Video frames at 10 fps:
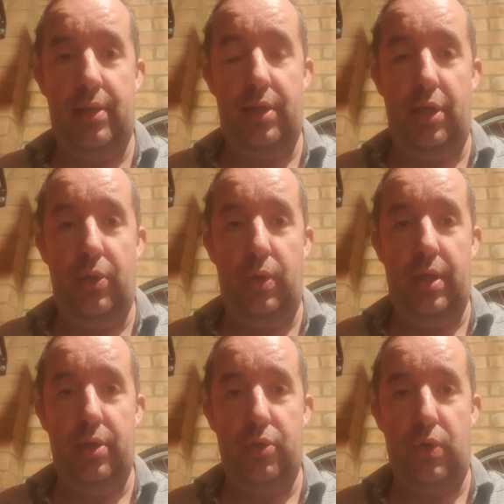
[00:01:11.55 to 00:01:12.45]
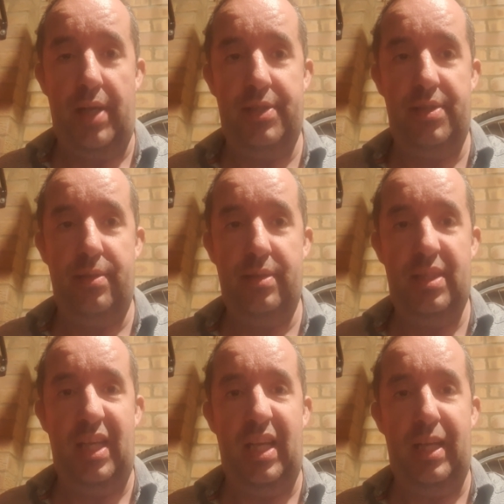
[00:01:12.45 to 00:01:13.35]
of the Union address
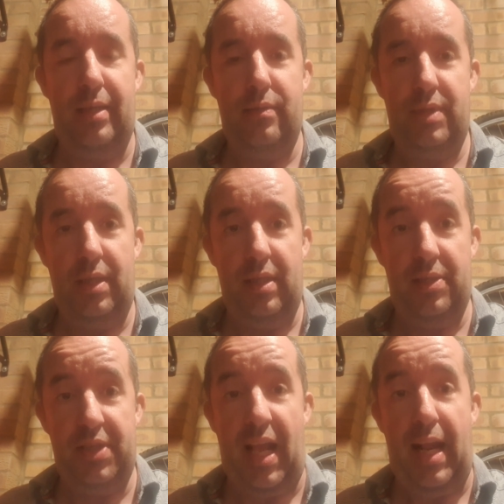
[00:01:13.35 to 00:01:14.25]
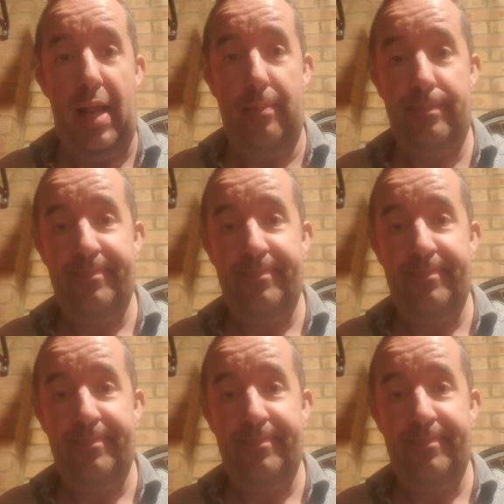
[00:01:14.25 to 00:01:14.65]
thingy to the Senate.